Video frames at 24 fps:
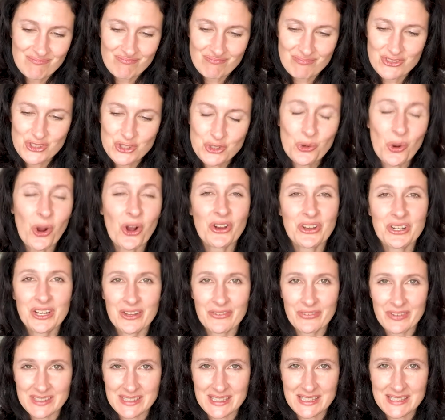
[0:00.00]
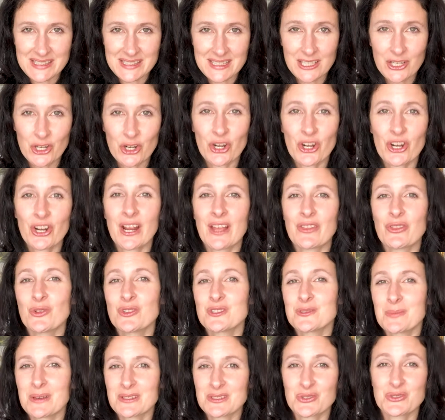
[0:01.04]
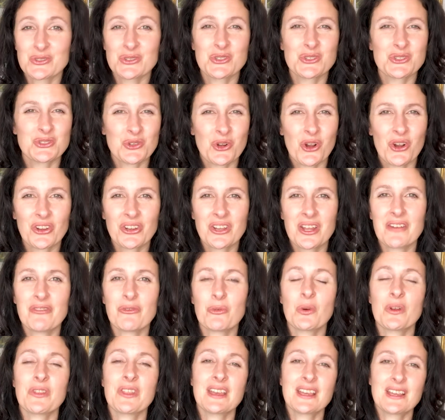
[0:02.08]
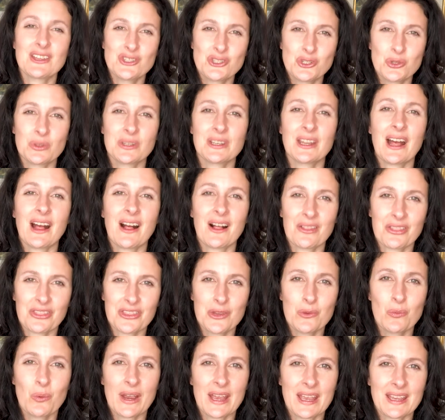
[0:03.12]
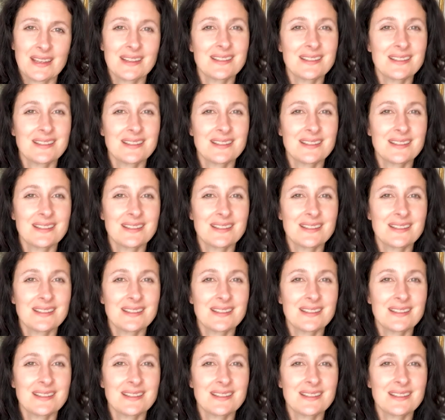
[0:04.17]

strong enough as a singer and those muscles are strong enough where they can do it in a healthy way.